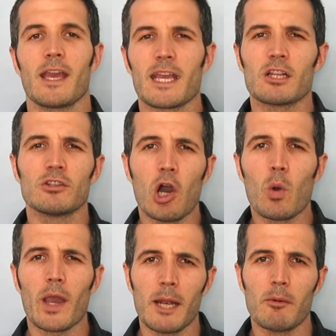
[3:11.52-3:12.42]
ate a
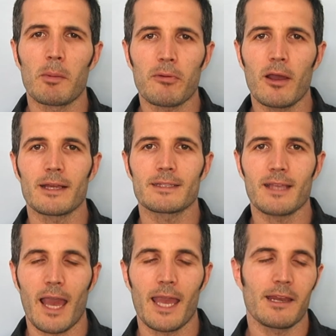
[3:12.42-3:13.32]
low animal product
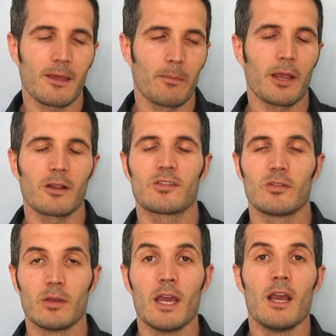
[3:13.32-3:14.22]
diet compared
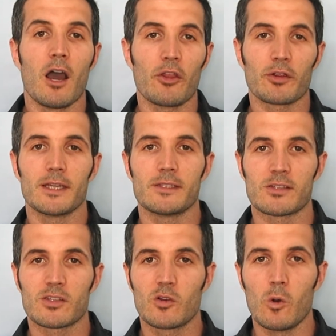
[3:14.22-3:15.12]
to other kids at
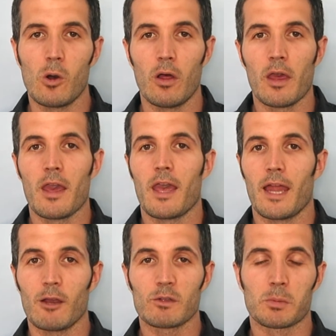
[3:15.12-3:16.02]
school, and
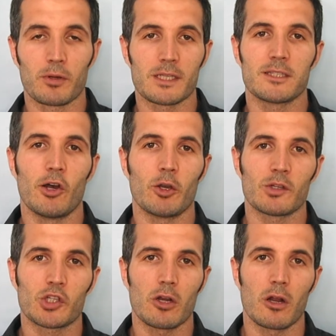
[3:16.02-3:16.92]
I was pretty slow to
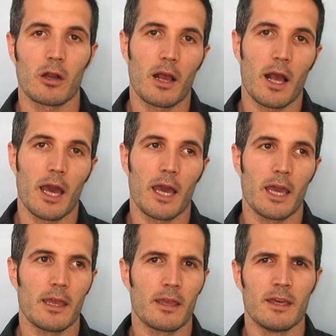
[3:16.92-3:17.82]
mature.
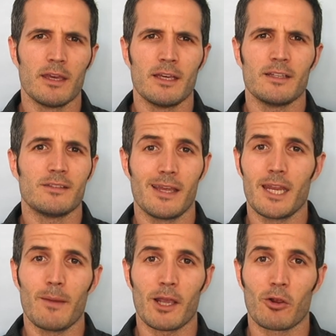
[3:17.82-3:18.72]
I didn't
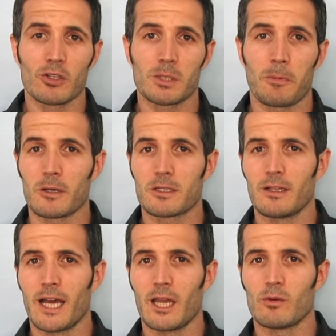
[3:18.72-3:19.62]
hit my growth spurt
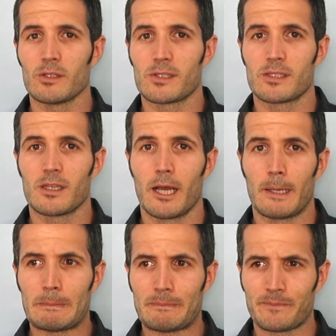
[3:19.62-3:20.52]
till I was
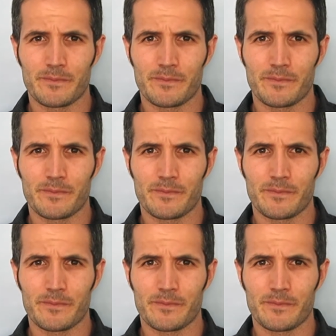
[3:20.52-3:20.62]
um,